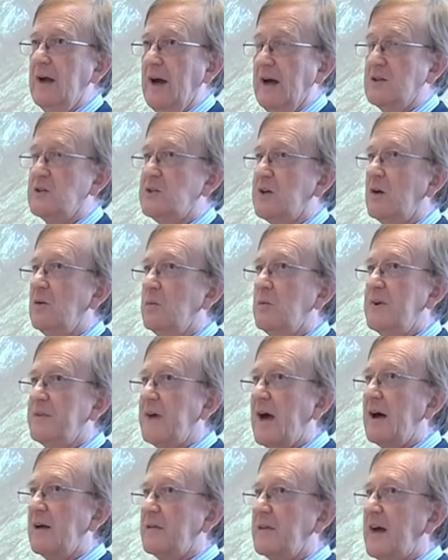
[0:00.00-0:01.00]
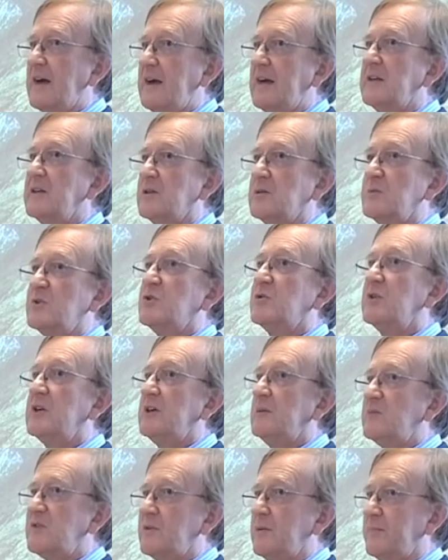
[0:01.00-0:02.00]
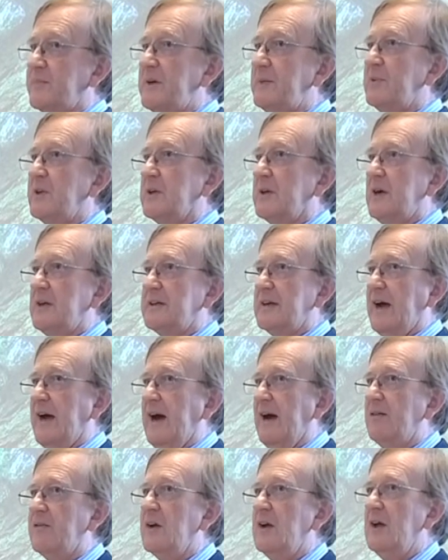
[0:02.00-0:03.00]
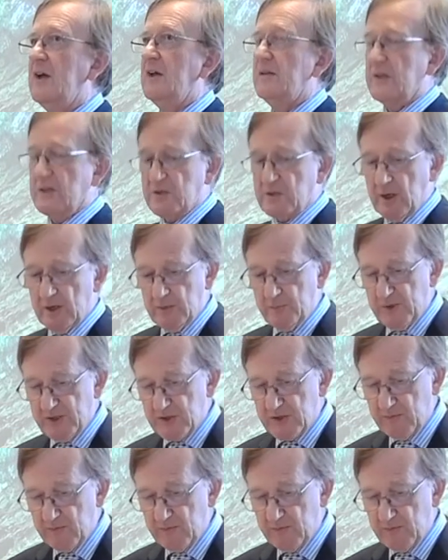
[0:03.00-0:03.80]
And so without that income streams that people are going to have, there's going to be some